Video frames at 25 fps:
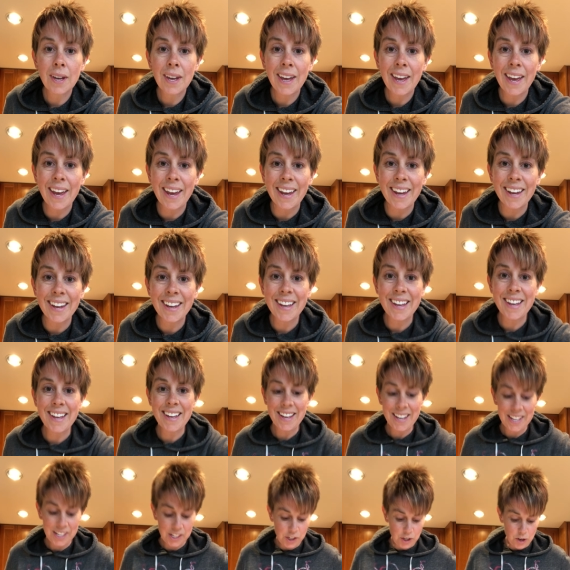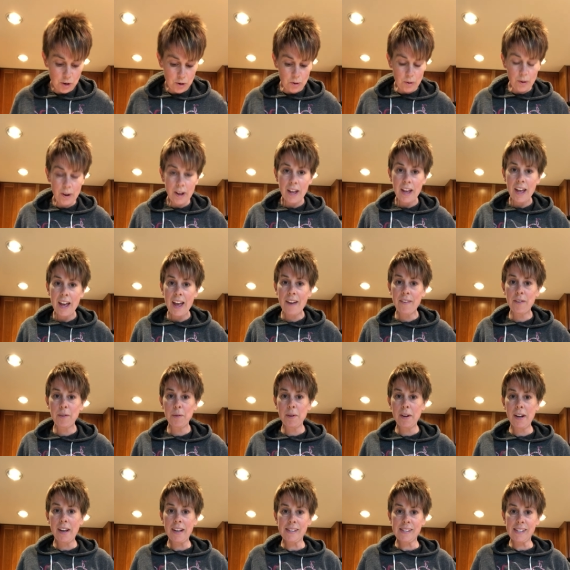Hey, so
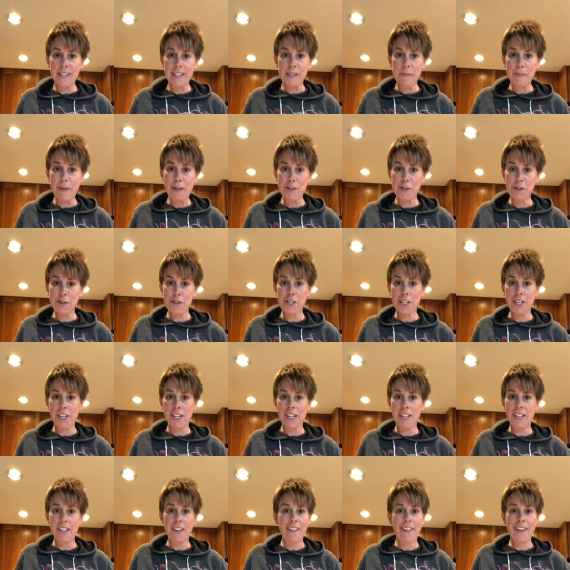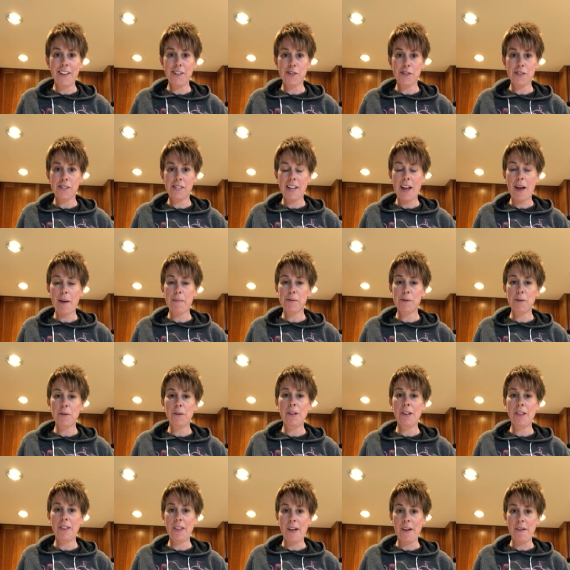everyone has that special chicken that they just
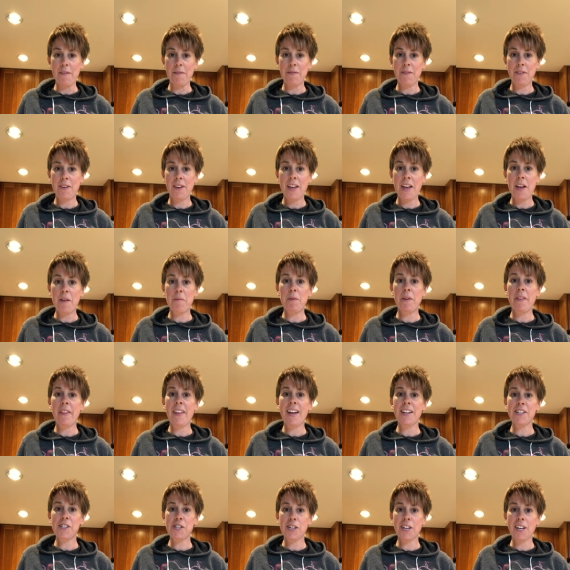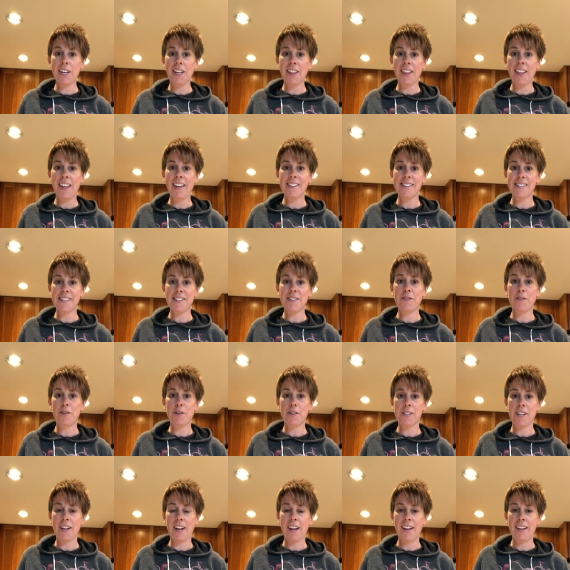absolutely love. And when that chicken lays its
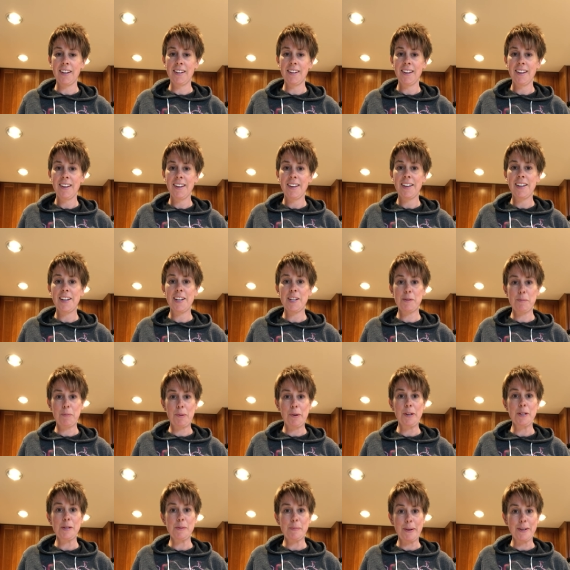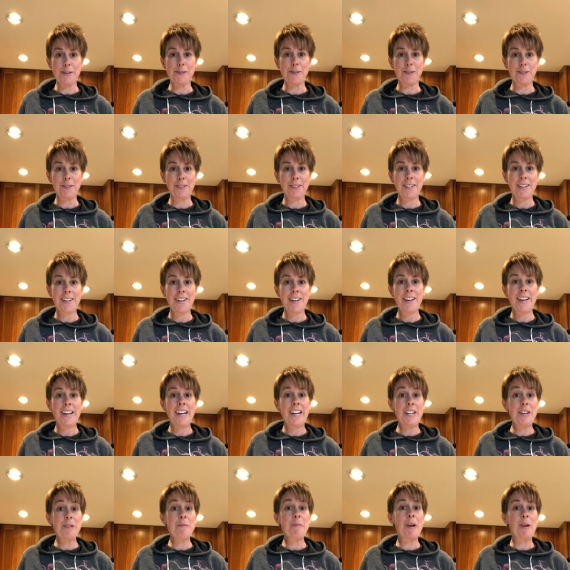first egg, it's pretty special.
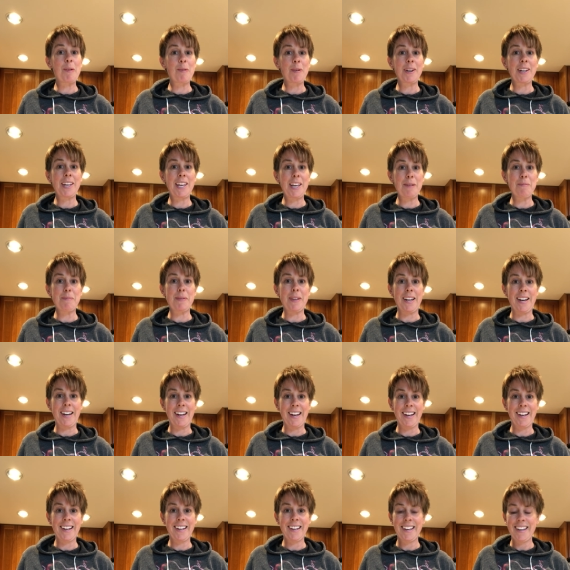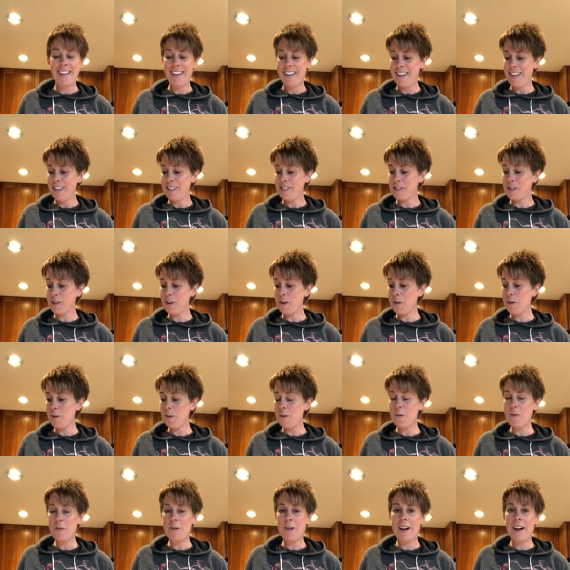And you might want to keep that egg.
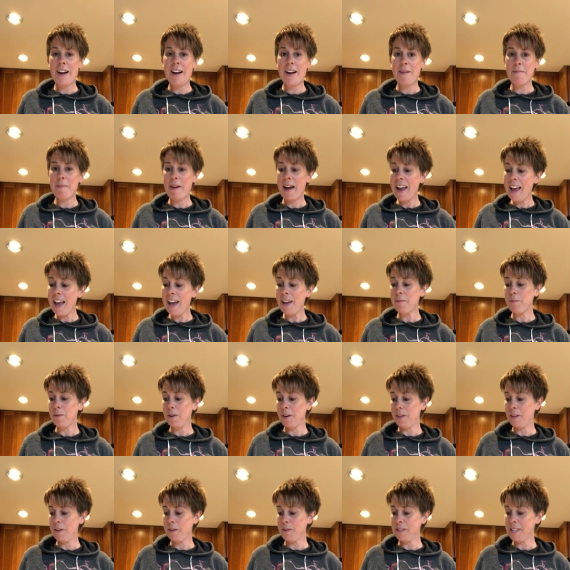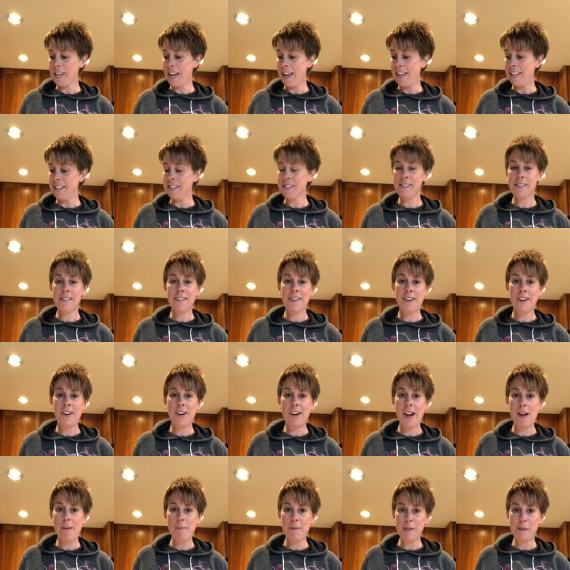So I had one of those hens. Her
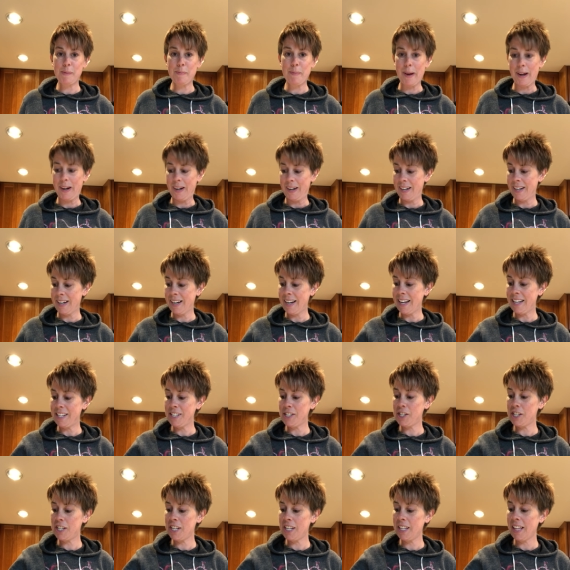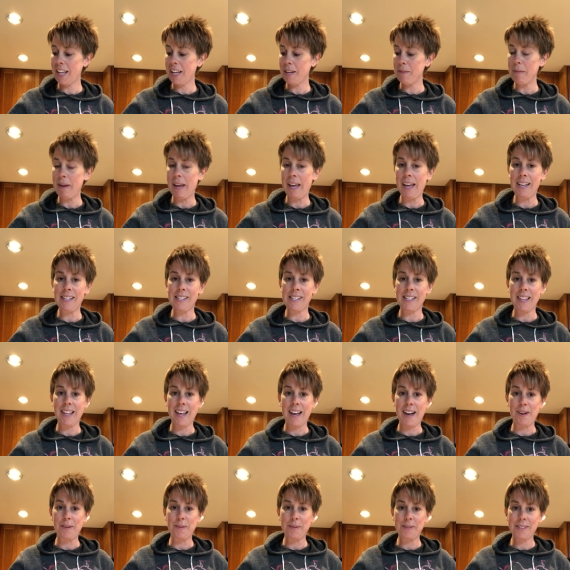name was Butter, and she laid me eggs in the
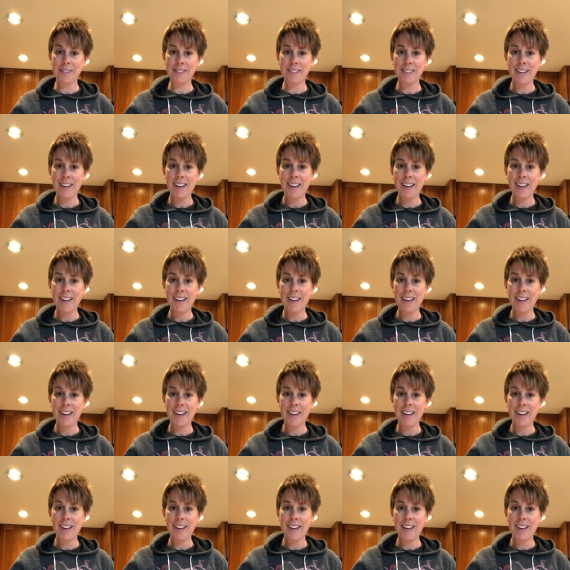house.